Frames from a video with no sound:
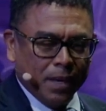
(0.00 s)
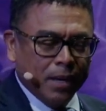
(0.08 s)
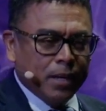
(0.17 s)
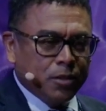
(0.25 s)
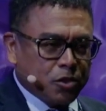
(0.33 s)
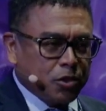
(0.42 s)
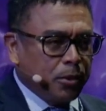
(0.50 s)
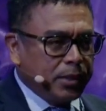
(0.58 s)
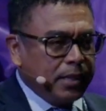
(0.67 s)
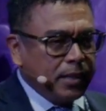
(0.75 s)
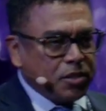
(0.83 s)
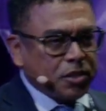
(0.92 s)
So
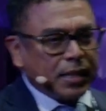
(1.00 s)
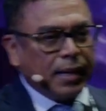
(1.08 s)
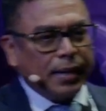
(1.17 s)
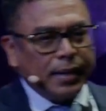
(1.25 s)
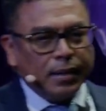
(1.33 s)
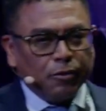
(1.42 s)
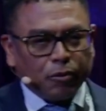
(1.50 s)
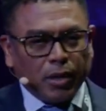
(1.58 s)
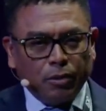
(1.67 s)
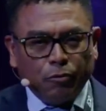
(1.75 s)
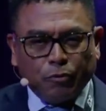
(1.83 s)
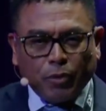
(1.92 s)
this kind of
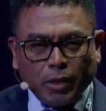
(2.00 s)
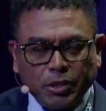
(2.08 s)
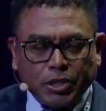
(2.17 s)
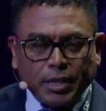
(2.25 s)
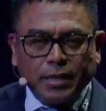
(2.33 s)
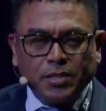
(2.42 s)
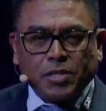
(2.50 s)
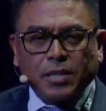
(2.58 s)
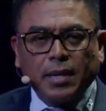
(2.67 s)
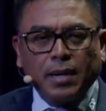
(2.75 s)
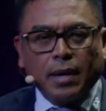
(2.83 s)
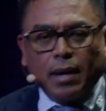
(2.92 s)
convergence
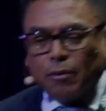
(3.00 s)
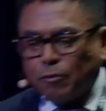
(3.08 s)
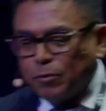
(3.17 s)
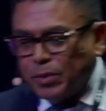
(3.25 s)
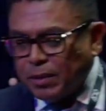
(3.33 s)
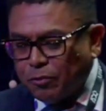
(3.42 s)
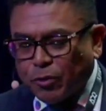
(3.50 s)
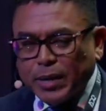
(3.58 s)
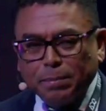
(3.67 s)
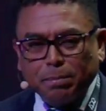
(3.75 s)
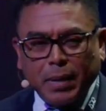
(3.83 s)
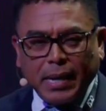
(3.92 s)
of different
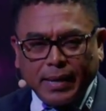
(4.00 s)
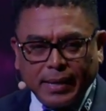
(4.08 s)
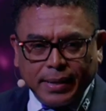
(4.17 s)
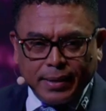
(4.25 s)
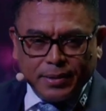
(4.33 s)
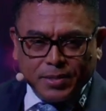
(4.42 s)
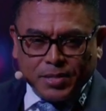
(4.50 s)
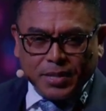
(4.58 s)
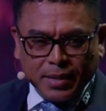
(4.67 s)
minds,